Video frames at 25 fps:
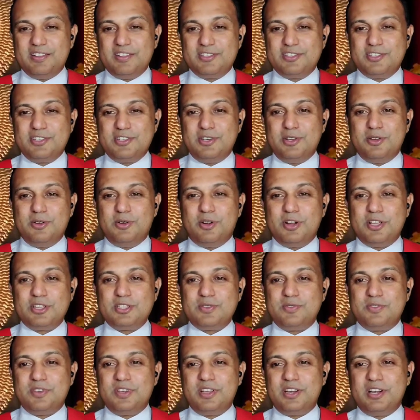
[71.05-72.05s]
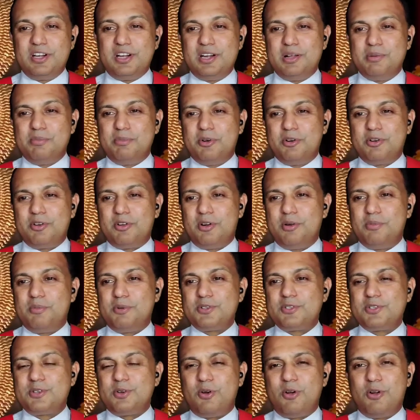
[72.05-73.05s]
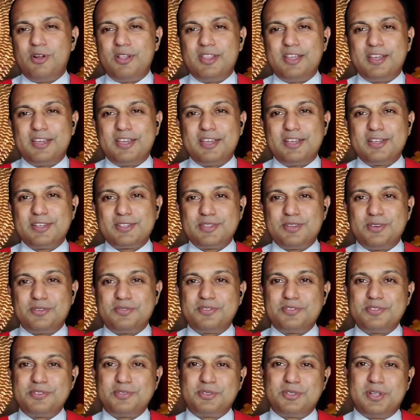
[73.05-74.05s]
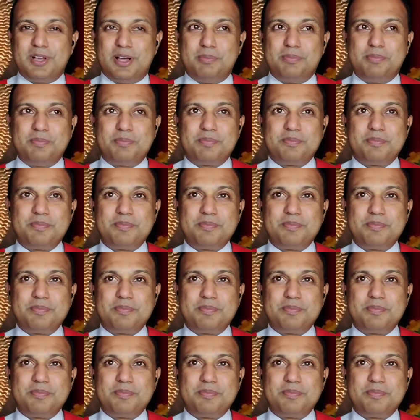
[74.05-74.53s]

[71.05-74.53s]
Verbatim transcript: in the genealogy, we read about almost all the kings of Judah.